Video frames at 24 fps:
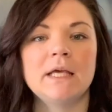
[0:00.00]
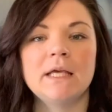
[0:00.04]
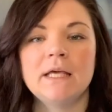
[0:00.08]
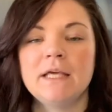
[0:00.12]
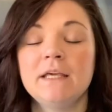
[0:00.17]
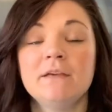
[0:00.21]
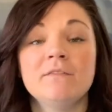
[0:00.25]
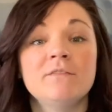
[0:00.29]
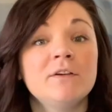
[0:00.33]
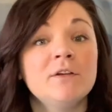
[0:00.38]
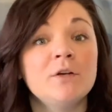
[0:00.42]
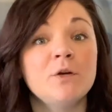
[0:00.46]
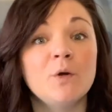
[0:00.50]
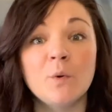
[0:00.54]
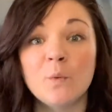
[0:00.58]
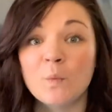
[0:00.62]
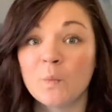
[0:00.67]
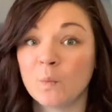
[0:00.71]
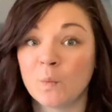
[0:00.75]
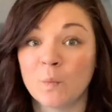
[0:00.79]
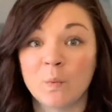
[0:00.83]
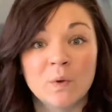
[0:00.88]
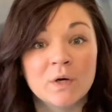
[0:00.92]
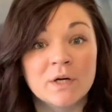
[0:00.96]
Even
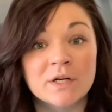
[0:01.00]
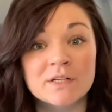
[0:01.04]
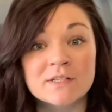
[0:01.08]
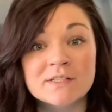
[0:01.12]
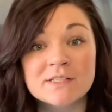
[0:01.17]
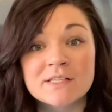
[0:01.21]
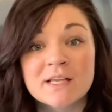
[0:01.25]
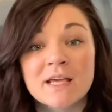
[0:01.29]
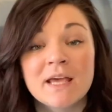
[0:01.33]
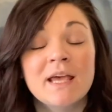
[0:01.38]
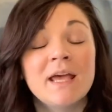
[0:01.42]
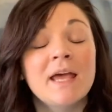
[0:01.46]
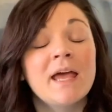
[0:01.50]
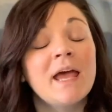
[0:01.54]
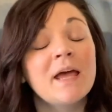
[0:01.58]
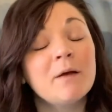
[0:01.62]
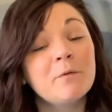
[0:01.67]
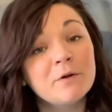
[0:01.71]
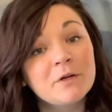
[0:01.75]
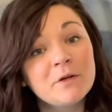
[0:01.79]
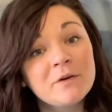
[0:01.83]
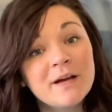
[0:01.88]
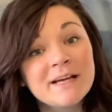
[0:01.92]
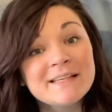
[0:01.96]
worse. And
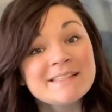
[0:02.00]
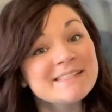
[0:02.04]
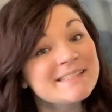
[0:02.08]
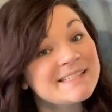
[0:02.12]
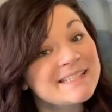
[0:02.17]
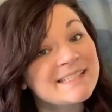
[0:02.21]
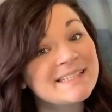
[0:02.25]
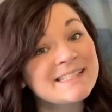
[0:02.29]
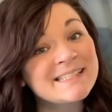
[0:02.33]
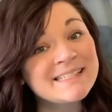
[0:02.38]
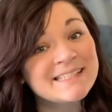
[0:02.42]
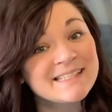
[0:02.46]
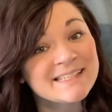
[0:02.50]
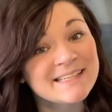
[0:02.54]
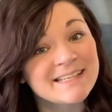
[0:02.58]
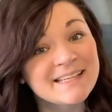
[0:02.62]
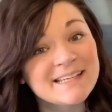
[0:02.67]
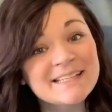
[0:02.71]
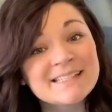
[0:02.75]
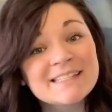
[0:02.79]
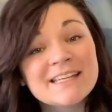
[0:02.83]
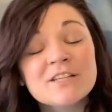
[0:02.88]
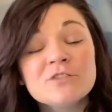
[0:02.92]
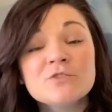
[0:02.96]
what you guys didn't see
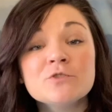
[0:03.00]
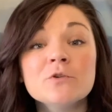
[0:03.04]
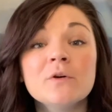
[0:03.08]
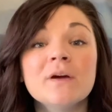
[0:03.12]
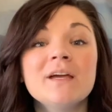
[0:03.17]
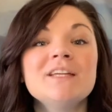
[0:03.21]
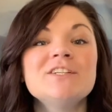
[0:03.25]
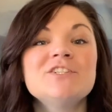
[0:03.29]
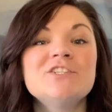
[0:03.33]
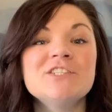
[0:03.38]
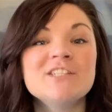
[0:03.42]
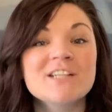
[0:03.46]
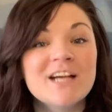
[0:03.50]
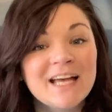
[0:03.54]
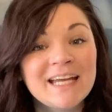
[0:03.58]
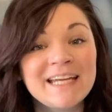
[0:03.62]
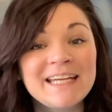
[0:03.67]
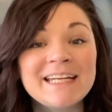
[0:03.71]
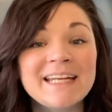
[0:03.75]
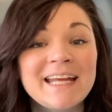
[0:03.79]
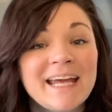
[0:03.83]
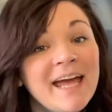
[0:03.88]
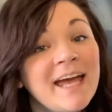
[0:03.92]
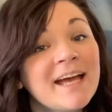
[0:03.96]
is I drew a
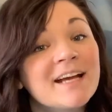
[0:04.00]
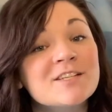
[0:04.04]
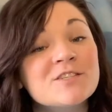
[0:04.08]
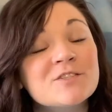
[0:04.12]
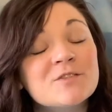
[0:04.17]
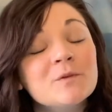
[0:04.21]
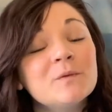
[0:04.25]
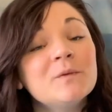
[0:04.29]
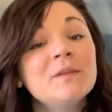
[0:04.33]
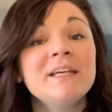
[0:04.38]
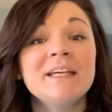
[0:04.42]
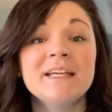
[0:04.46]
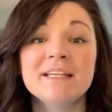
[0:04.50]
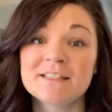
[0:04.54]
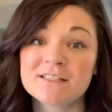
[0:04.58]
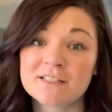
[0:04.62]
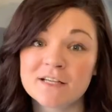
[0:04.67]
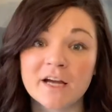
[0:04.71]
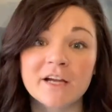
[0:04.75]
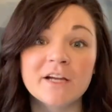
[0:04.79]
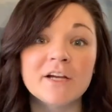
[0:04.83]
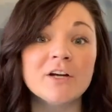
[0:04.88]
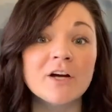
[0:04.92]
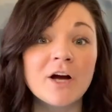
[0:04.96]
giant X through the
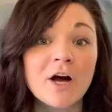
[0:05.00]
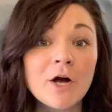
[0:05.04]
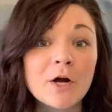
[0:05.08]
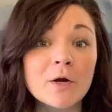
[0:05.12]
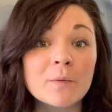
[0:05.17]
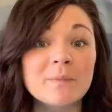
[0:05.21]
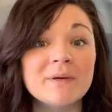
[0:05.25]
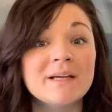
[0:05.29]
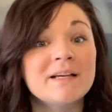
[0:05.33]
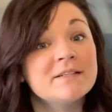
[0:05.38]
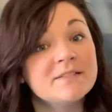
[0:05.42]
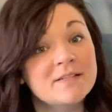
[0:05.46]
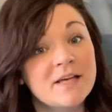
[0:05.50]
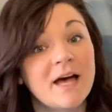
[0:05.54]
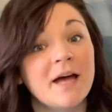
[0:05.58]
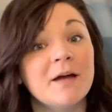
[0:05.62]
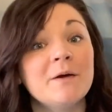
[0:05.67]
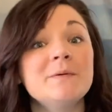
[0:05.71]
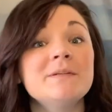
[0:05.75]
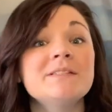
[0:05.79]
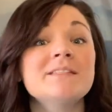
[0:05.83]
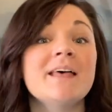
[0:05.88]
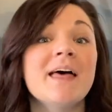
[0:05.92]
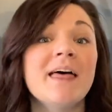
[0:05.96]
entire heart because
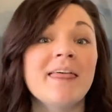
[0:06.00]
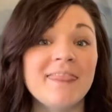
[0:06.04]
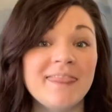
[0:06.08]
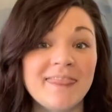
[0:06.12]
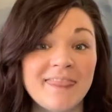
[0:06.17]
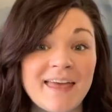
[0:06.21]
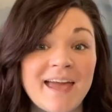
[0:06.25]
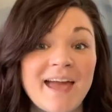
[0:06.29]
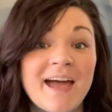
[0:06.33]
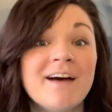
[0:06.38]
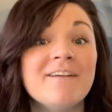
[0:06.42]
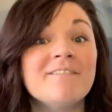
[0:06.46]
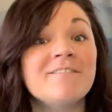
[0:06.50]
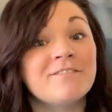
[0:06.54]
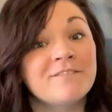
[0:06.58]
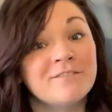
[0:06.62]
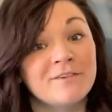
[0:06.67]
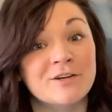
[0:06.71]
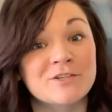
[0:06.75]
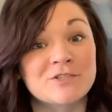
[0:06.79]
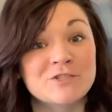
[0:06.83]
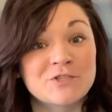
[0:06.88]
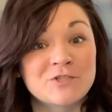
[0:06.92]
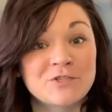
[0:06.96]
I was that
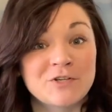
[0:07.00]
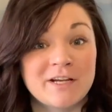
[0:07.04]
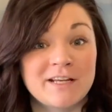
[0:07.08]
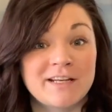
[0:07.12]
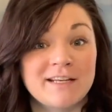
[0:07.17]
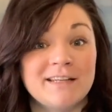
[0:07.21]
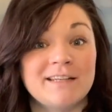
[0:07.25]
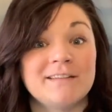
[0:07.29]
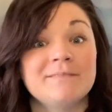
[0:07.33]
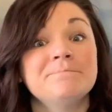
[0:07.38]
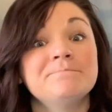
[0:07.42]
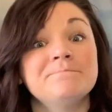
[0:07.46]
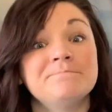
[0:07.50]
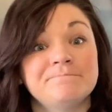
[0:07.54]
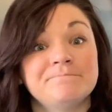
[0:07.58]
frustrated.